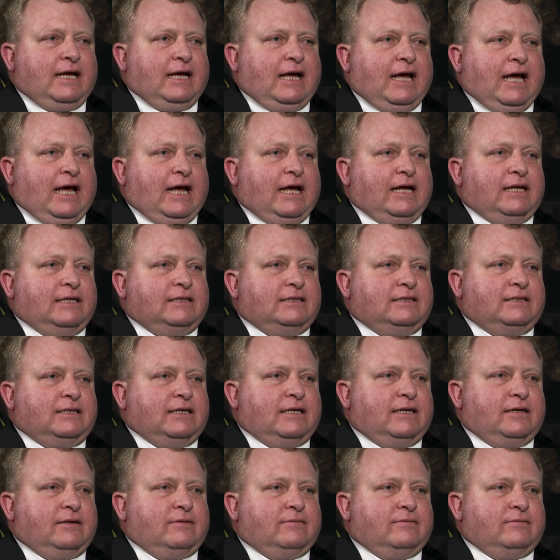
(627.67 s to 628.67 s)

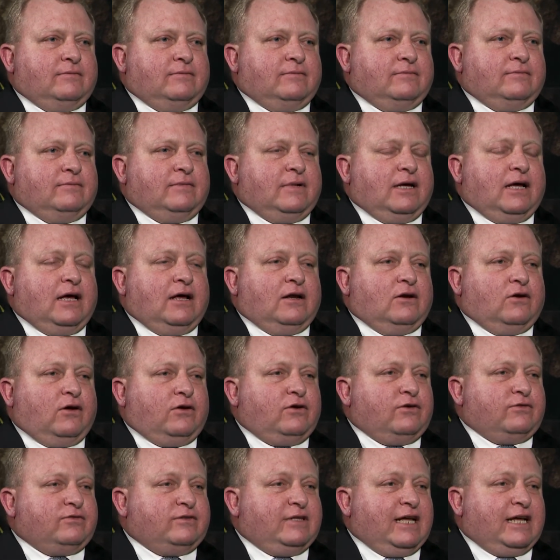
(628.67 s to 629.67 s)
And a
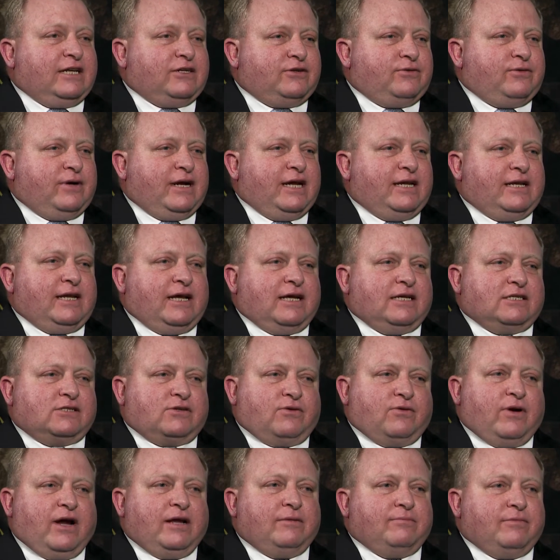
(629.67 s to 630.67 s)
lot of that trade has
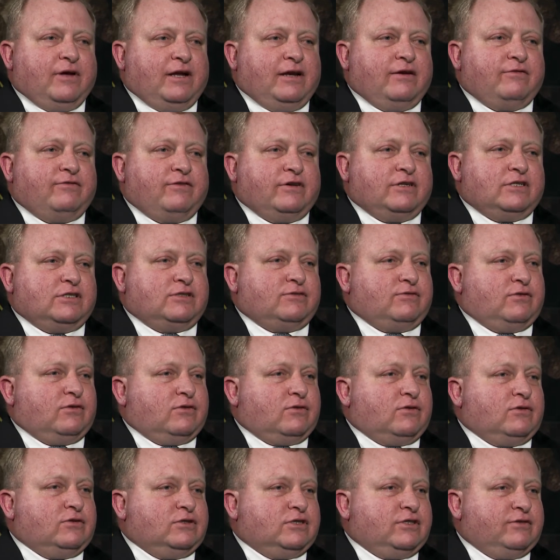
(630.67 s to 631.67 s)
great benefits for
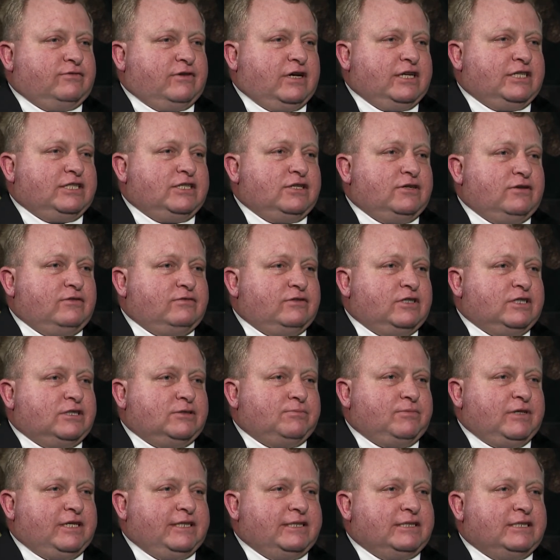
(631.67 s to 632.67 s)
conservation of the
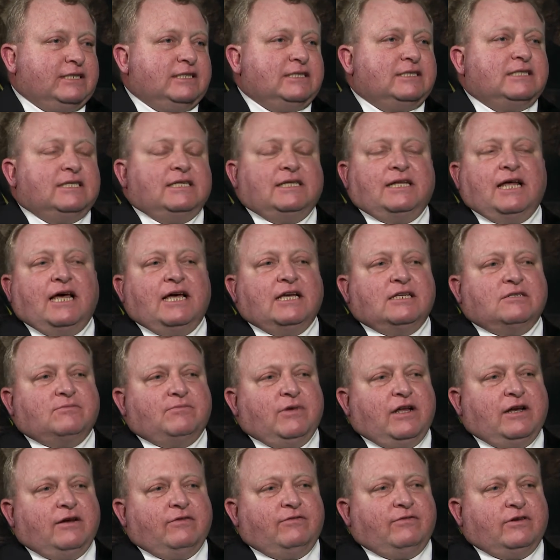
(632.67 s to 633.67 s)
species, it has
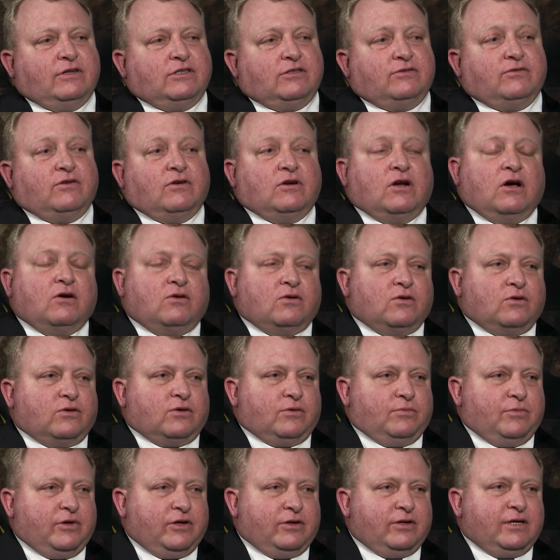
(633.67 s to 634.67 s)
benefits for local
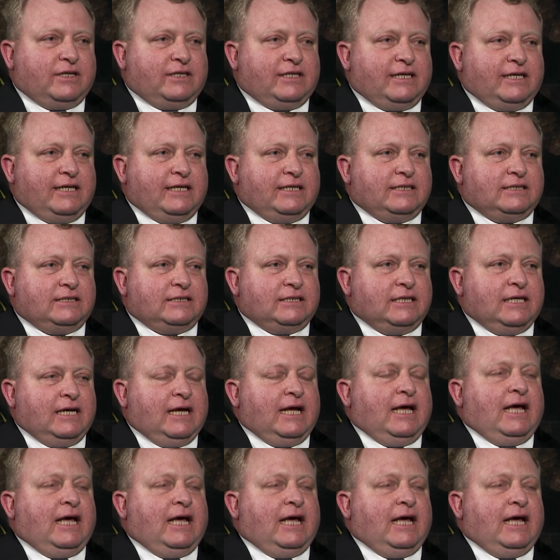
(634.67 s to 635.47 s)
communities,